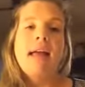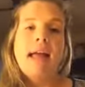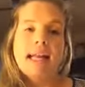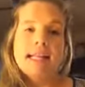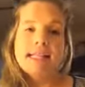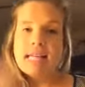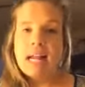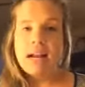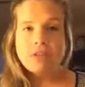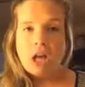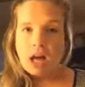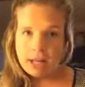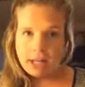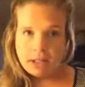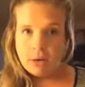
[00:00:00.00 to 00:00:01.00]
instead of
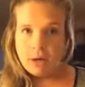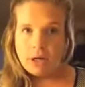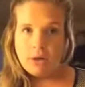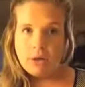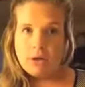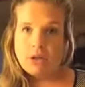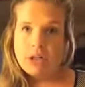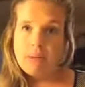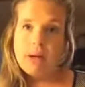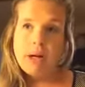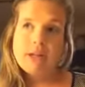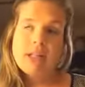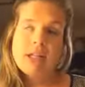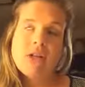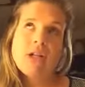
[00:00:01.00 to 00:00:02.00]
talking to our new
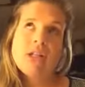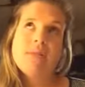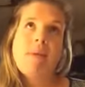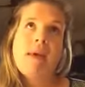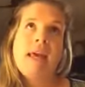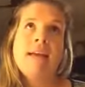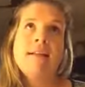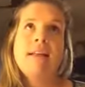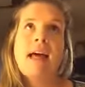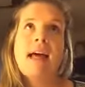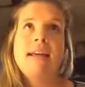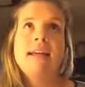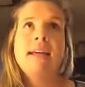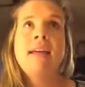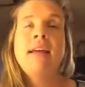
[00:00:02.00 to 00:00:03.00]
distributors and just being
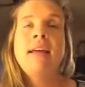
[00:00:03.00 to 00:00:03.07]
like,